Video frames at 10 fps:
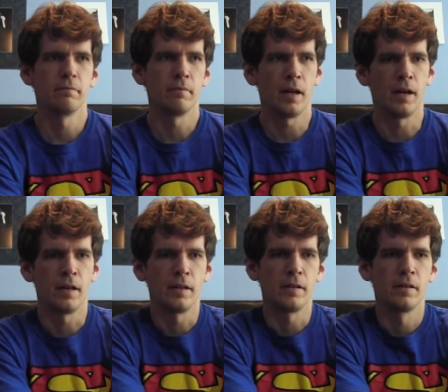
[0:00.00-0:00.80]

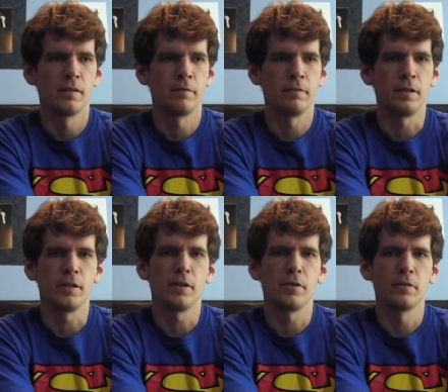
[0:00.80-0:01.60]
my
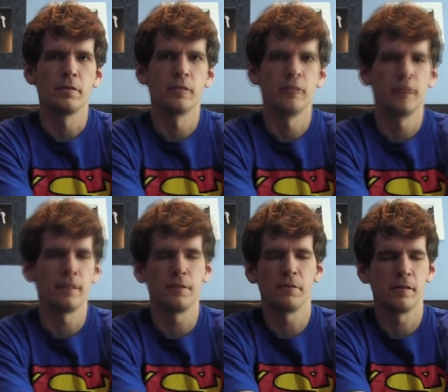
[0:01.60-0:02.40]
video.
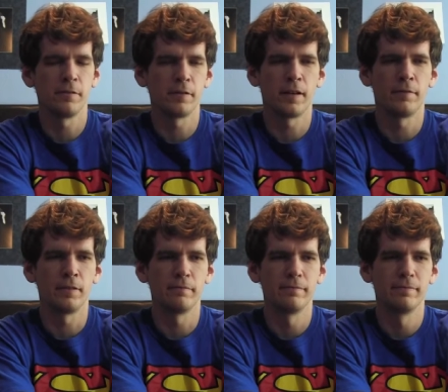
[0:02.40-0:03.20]
And if, if you
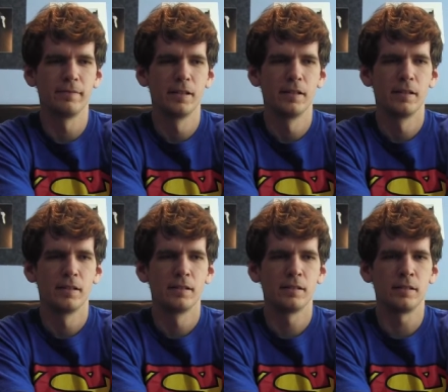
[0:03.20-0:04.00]
haven't
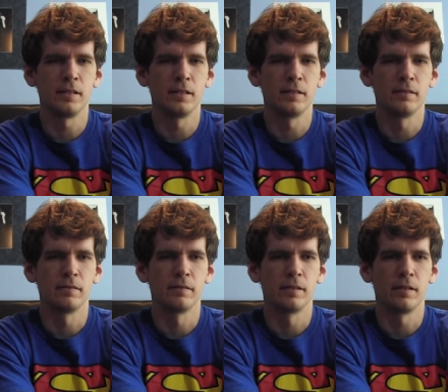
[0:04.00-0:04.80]

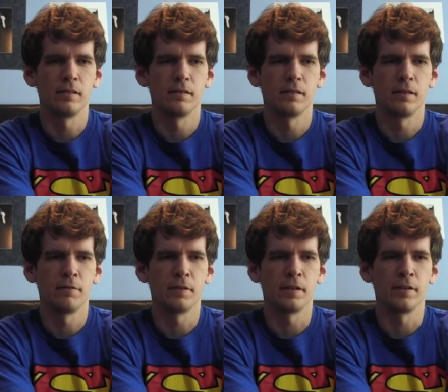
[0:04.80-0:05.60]
seen
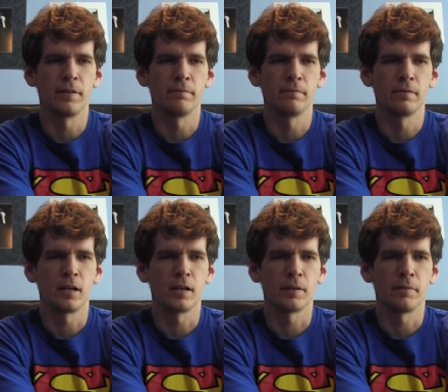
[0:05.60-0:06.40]
the video I'm
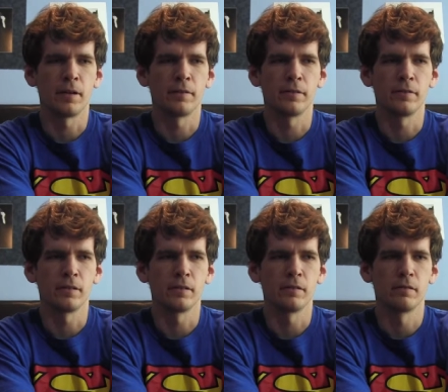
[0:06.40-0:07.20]
talking about, you
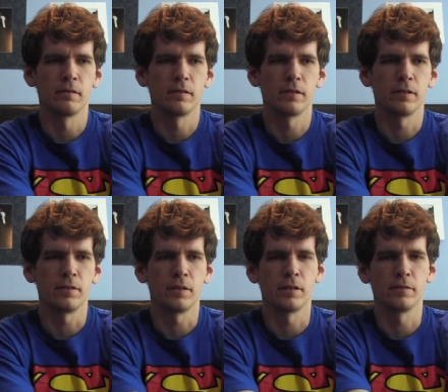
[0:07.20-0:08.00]
can you
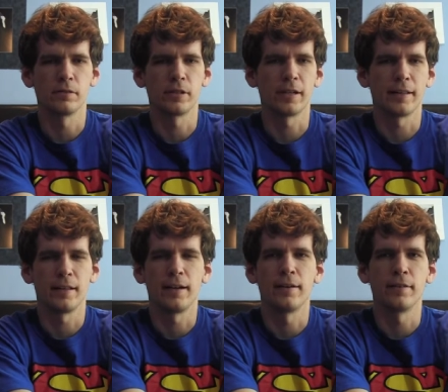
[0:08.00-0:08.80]
can go check it
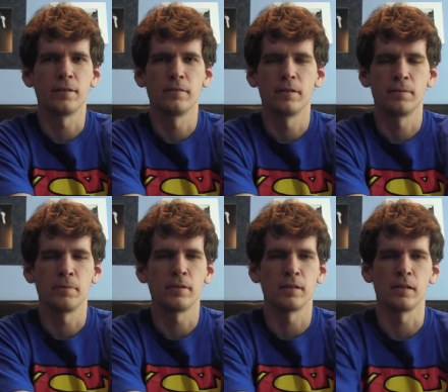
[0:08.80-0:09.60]
out. I'll, I'll
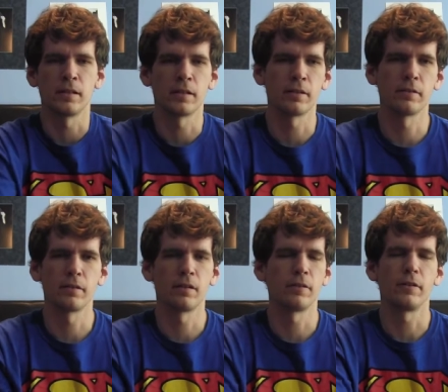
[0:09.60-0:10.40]
put a link
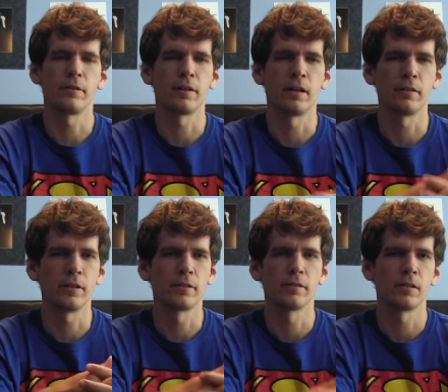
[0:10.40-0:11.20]
uh, around
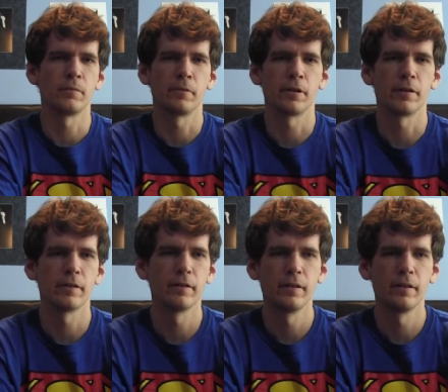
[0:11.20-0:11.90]
here somewhere